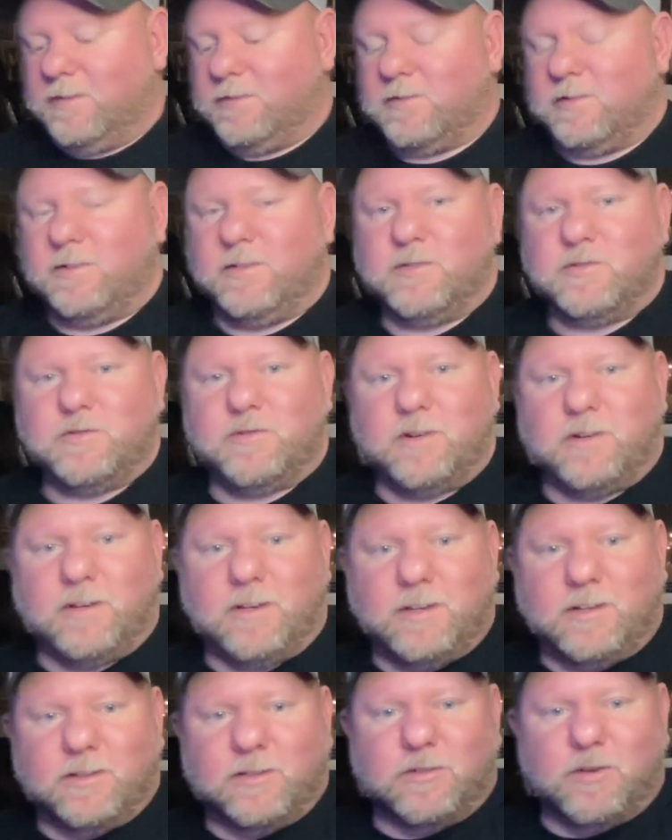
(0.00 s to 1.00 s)
So let's try to
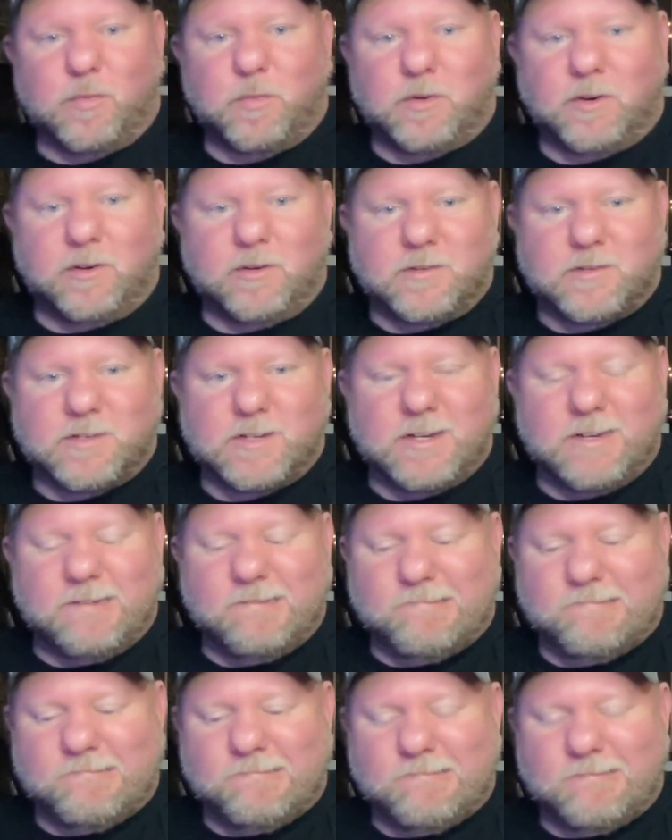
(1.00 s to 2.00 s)
get this open here and
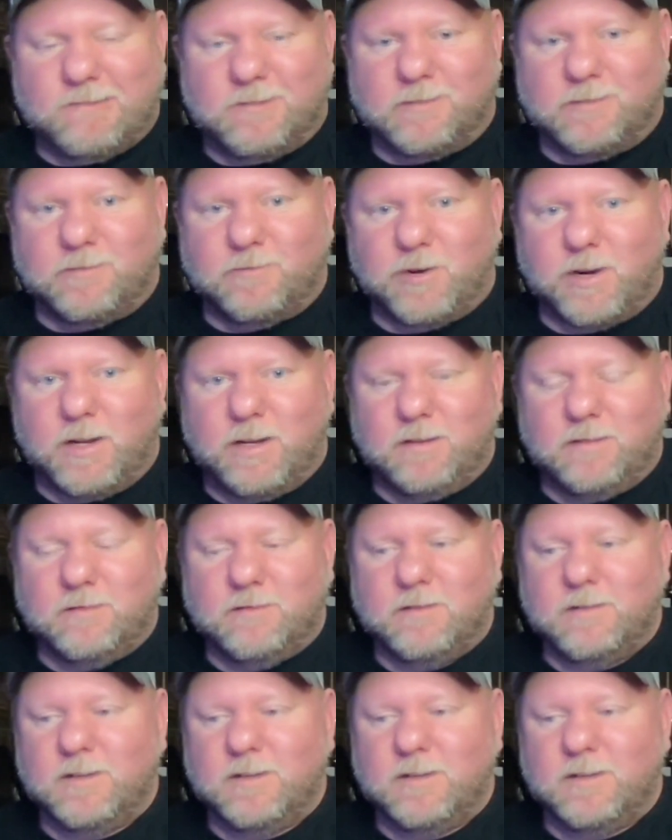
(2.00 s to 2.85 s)
see. Ready?